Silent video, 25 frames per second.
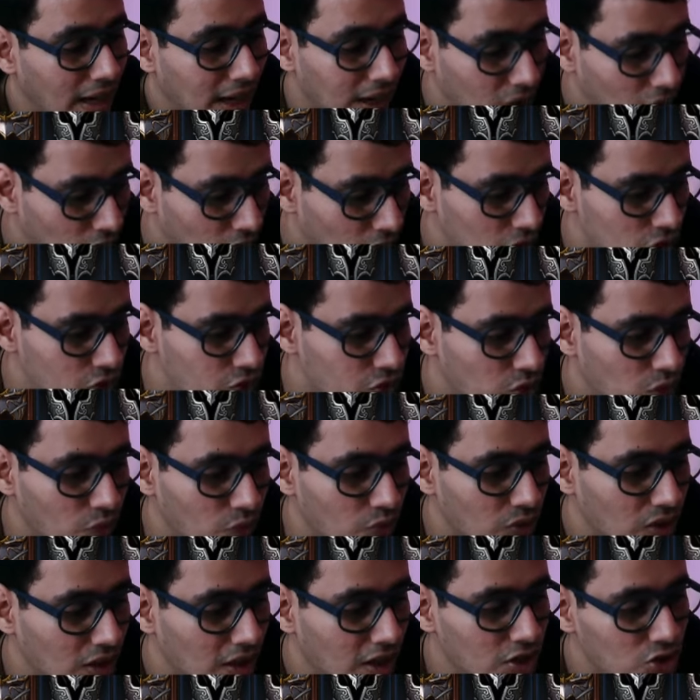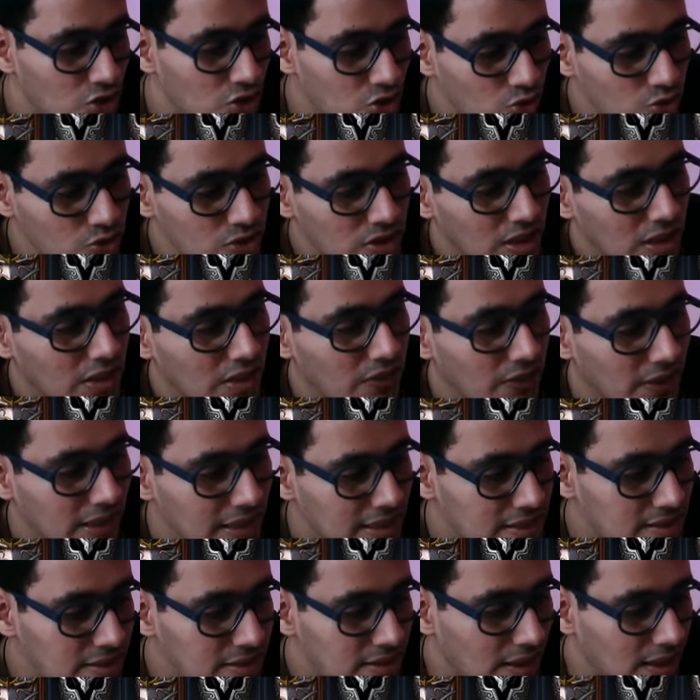also we are using Grace
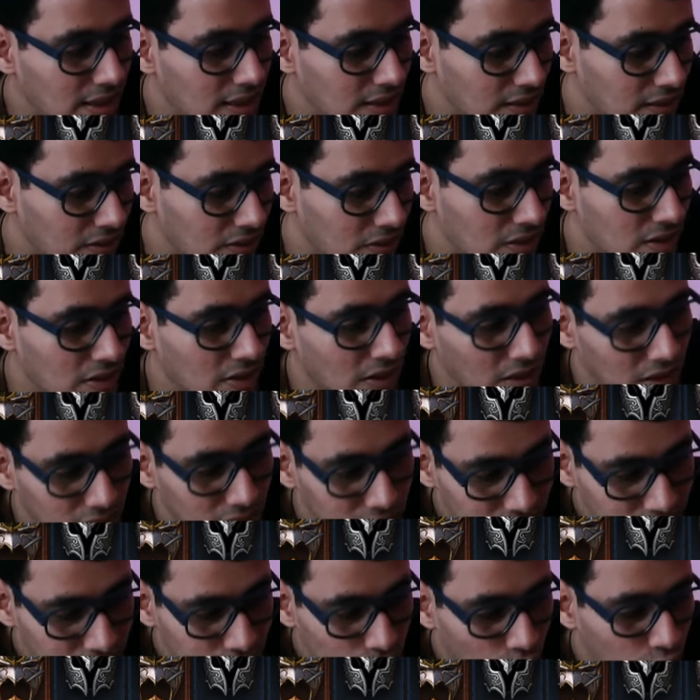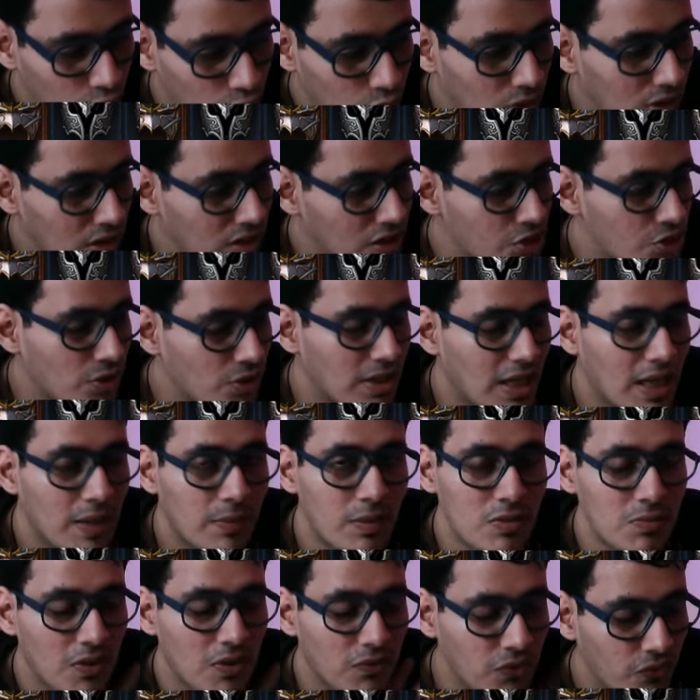set. This is going to increase your
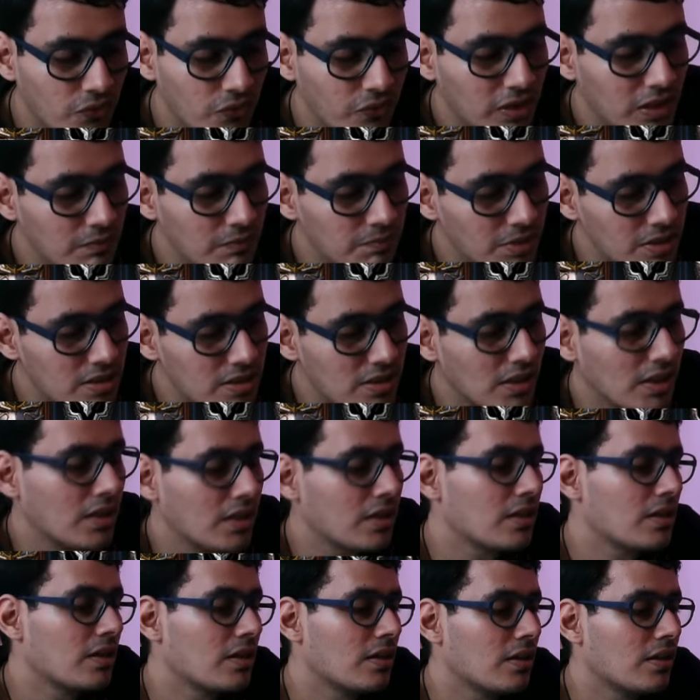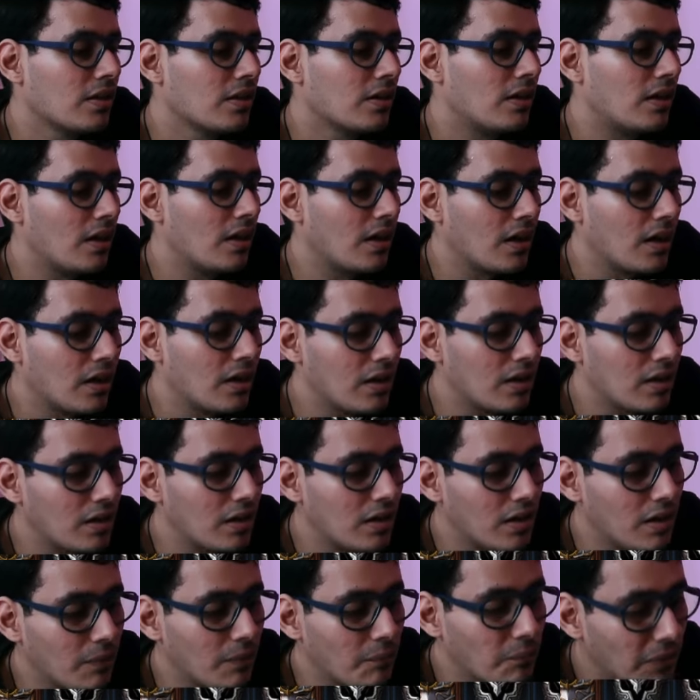damage by 15%.
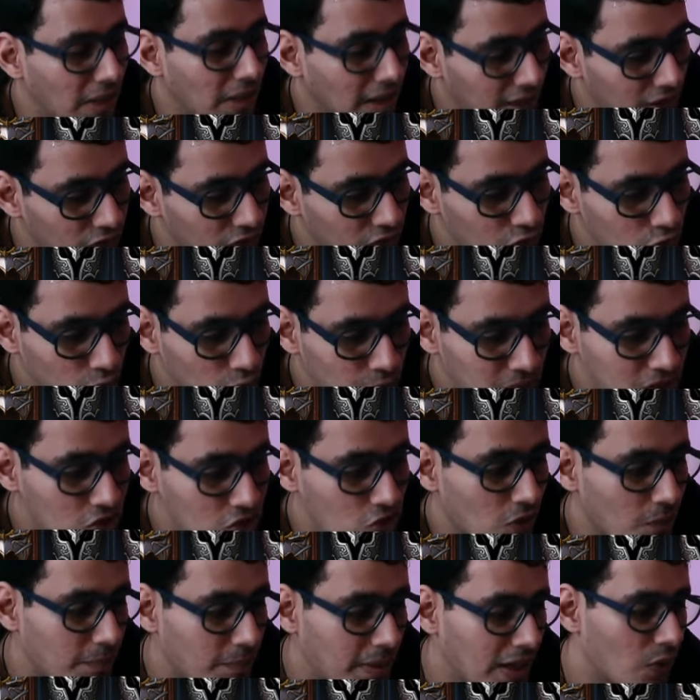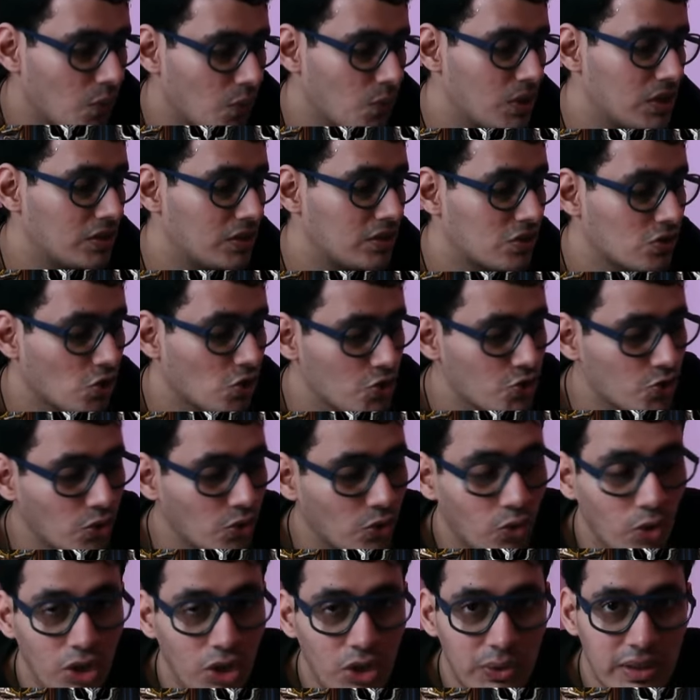And 2 pieces of Banquet. This is also
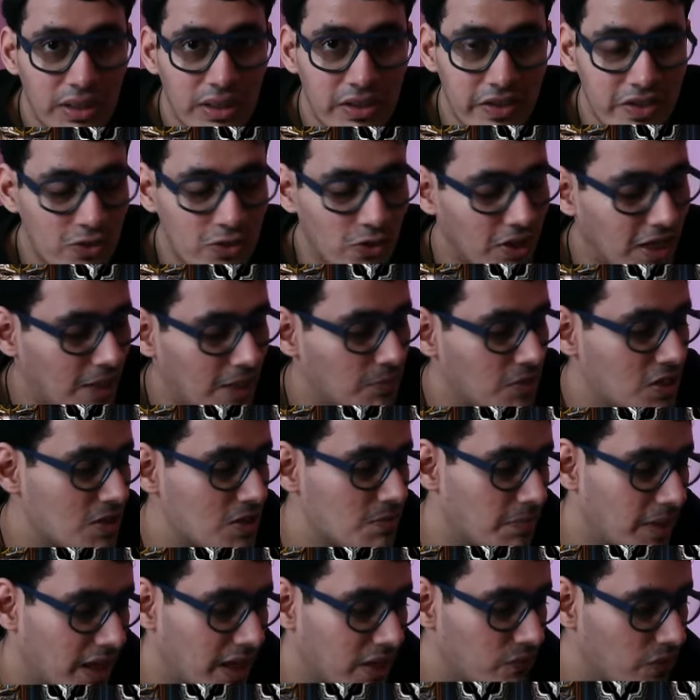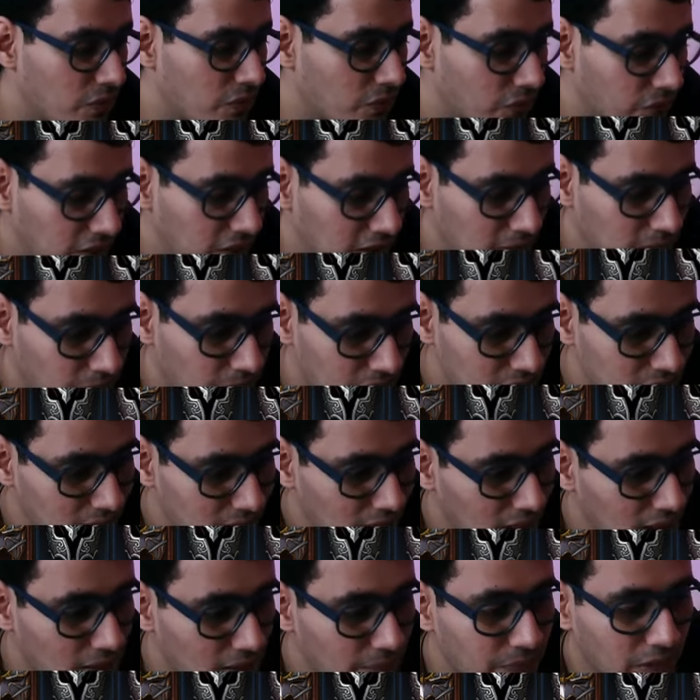going to increase your damage by
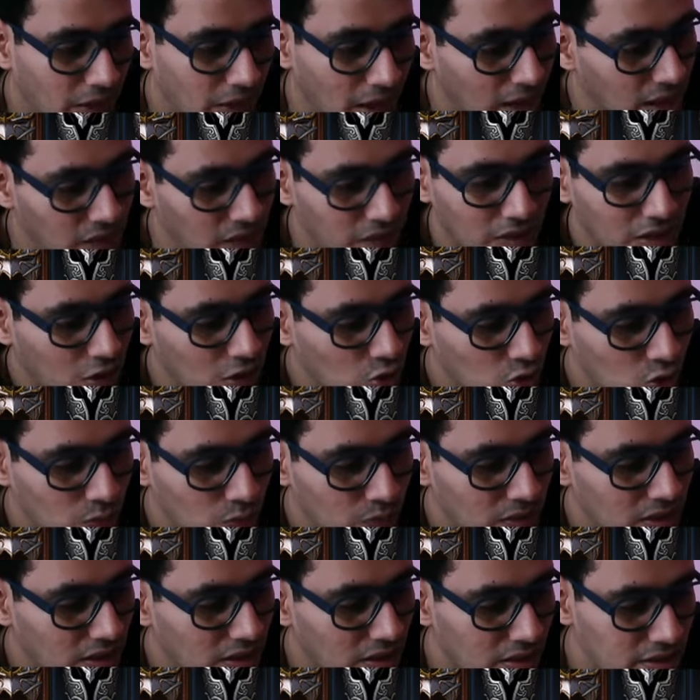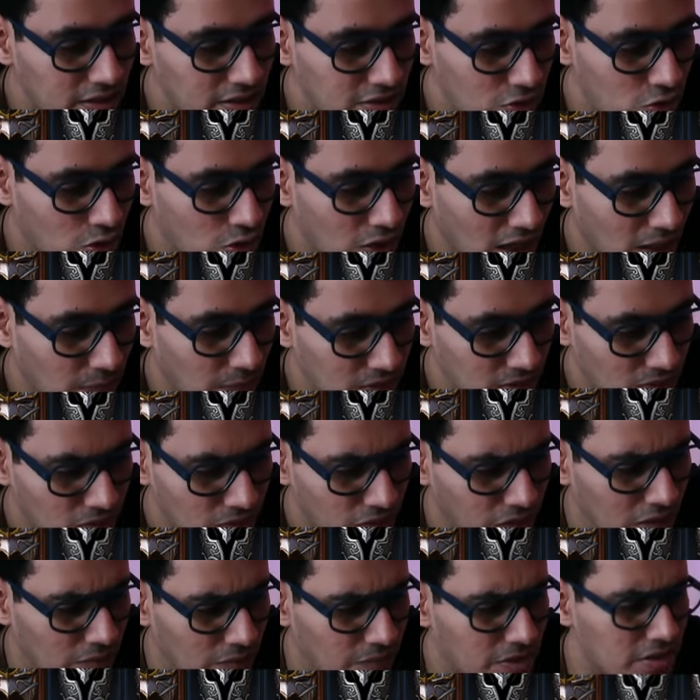15%. And even Gloom increases your damage by
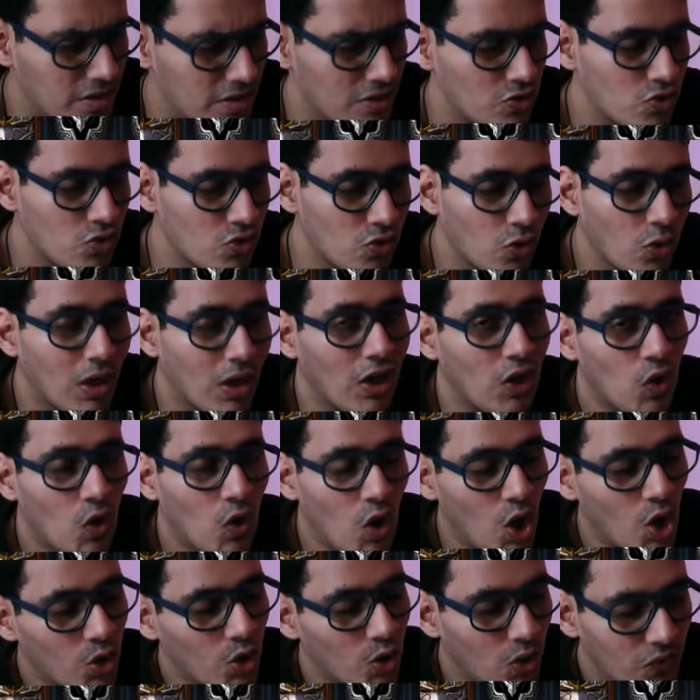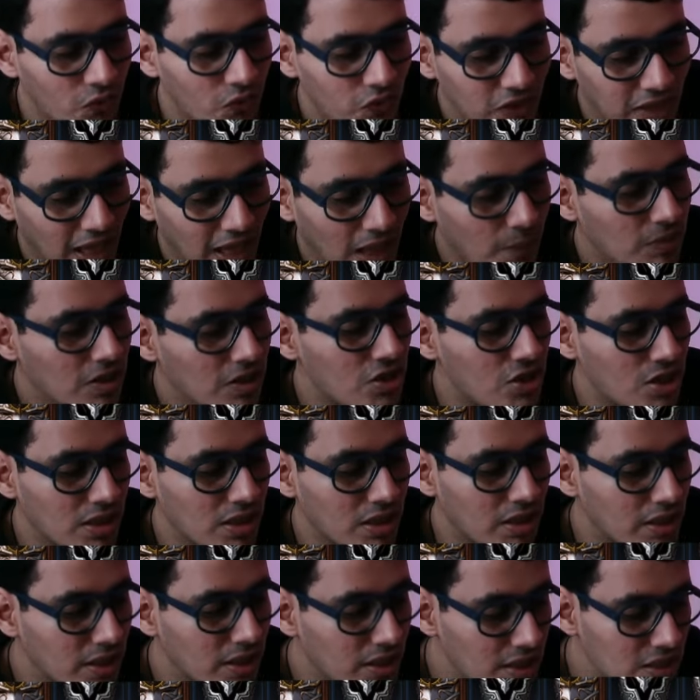15%. So a lot of damage
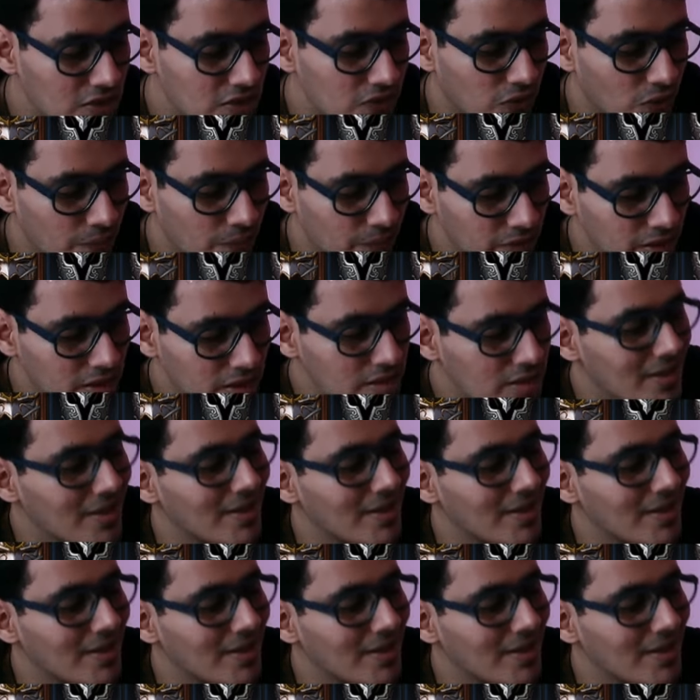increase from this,